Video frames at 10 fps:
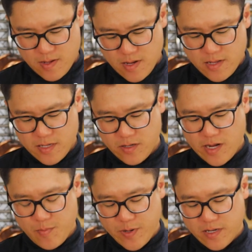And this will
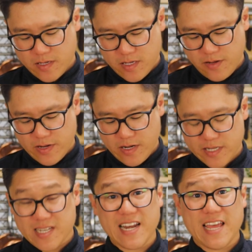help it, give it a
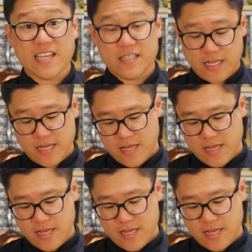nice glaze.